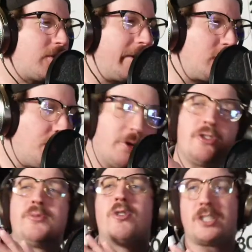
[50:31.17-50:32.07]
some that you
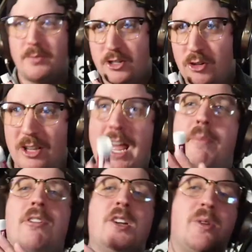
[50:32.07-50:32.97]
produce more, some that you
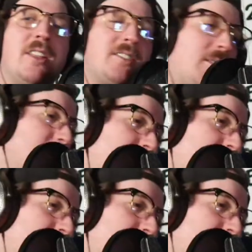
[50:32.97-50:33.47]
collaborated with, some